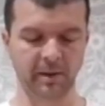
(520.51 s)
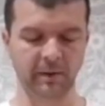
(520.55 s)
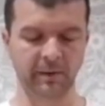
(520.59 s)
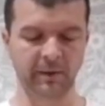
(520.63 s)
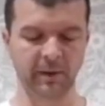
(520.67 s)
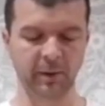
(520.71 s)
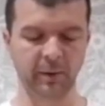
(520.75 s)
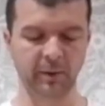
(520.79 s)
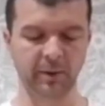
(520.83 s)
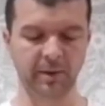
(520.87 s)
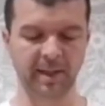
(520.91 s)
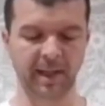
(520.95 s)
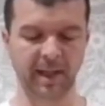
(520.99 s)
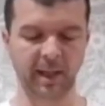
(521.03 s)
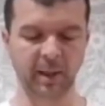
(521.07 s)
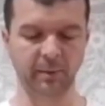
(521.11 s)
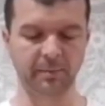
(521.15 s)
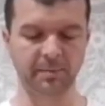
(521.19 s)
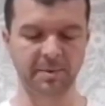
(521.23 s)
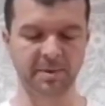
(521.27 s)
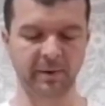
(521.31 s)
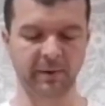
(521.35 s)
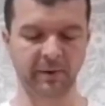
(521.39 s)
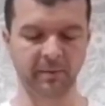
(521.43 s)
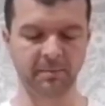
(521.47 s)
The Lord
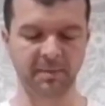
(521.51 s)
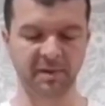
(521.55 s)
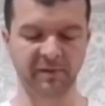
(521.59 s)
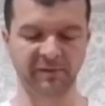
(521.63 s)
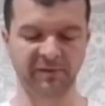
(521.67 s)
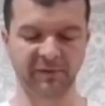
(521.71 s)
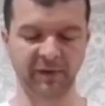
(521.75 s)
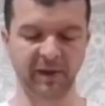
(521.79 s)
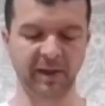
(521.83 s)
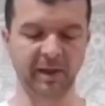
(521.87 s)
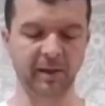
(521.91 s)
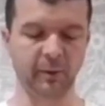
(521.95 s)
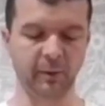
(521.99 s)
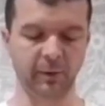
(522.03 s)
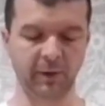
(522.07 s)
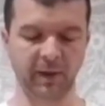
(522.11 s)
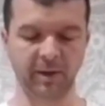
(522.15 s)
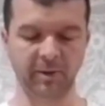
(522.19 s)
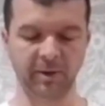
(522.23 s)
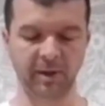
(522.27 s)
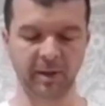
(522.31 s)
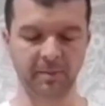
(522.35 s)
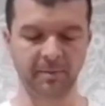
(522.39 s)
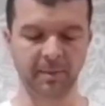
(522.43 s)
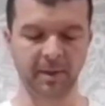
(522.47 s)
helped them defeat all
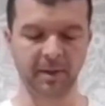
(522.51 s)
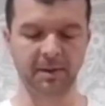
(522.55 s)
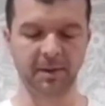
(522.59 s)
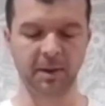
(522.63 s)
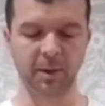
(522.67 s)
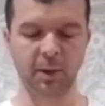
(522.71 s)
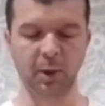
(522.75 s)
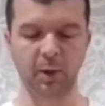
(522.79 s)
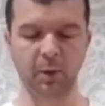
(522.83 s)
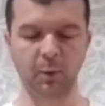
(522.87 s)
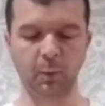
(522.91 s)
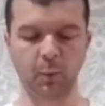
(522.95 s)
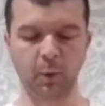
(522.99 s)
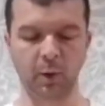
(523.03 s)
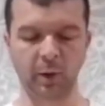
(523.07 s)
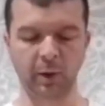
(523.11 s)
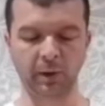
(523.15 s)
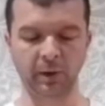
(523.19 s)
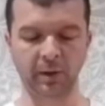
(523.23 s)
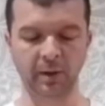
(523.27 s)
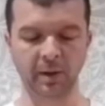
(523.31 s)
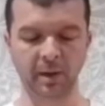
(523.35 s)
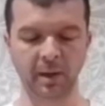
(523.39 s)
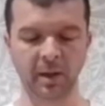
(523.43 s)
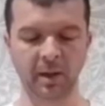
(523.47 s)
their enemies. Not
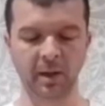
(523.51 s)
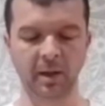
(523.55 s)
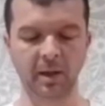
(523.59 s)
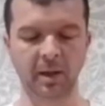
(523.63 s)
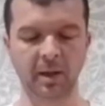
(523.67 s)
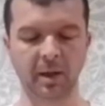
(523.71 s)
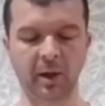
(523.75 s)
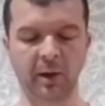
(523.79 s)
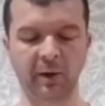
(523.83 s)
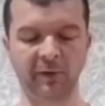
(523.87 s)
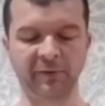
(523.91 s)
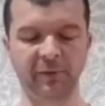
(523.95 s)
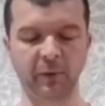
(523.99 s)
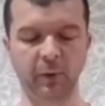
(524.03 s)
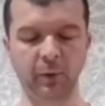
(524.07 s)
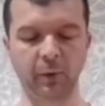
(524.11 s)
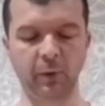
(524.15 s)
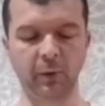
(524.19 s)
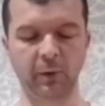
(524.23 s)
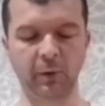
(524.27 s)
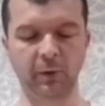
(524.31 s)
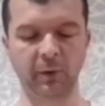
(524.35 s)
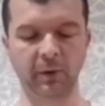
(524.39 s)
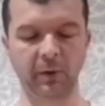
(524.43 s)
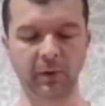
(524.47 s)
one of
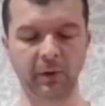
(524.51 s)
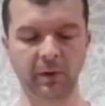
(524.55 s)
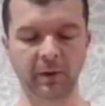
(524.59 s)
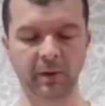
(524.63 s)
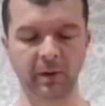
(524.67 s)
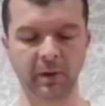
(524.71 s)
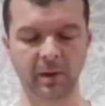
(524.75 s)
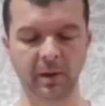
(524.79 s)
all